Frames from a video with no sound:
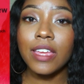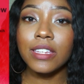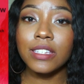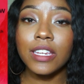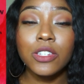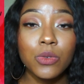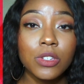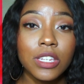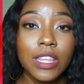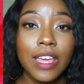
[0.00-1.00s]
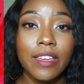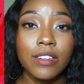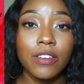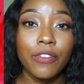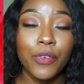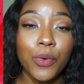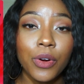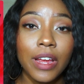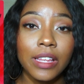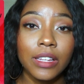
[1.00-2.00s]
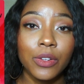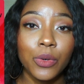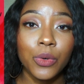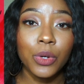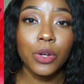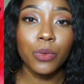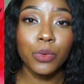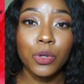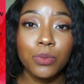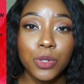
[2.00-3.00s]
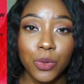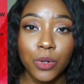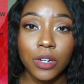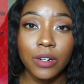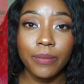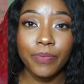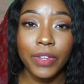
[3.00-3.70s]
stay tuned to the end for a little room tour